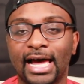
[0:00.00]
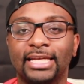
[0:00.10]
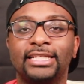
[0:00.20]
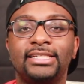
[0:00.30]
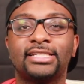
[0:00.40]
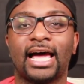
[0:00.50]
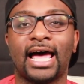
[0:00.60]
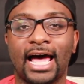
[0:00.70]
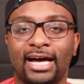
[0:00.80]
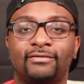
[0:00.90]
at least
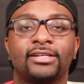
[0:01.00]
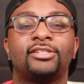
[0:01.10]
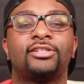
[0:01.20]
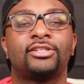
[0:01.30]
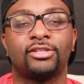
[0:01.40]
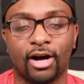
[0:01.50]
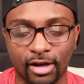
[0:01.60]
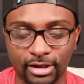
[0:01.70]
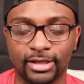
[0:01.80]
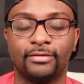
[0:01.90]
have a
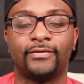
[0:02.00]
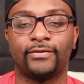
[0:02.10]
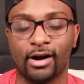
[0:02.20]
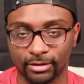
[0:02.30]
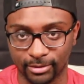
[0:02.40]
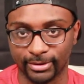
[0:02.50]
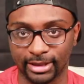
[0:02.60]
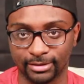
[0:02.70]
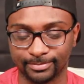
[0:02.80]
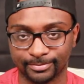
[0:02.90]
solid
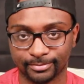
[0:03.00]
following,